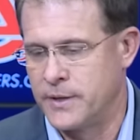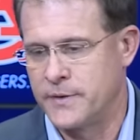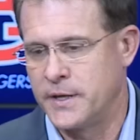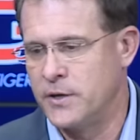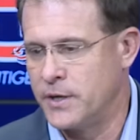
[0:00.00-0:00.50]
I
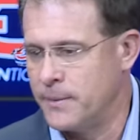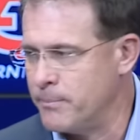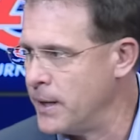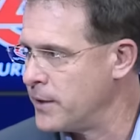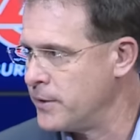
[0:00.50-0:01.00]
think he'll
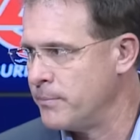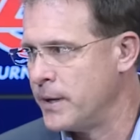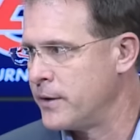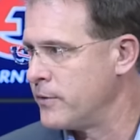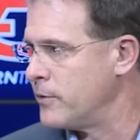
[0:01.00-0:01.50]
get better and
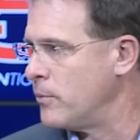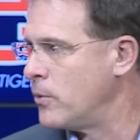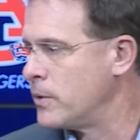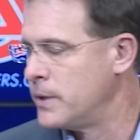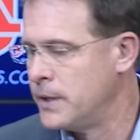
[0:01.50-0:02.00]
better the
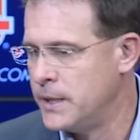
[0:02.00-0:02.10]
more